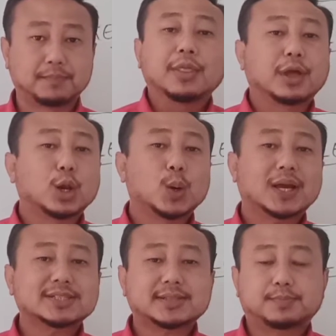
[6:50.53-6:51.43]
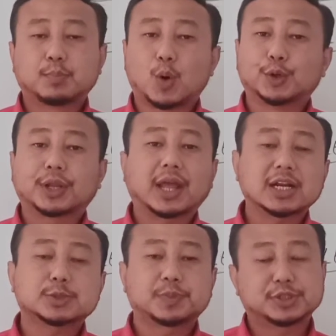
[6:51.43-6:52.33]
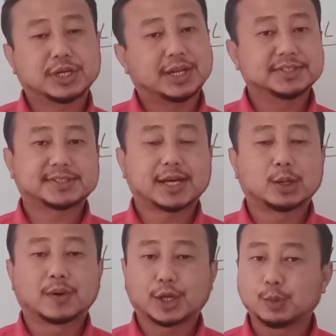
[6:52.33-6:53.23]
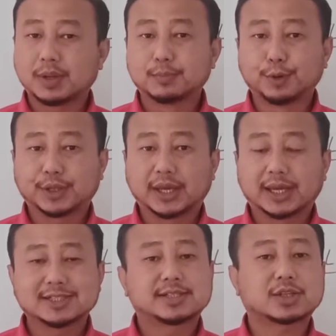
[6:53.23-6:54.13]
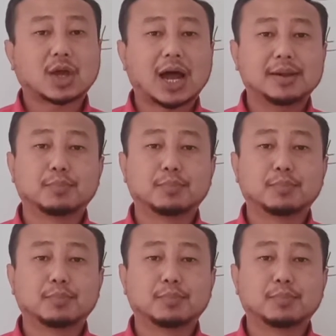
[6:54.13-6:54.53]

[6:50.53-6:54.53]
The longest bone that is present inside our human body is the thigh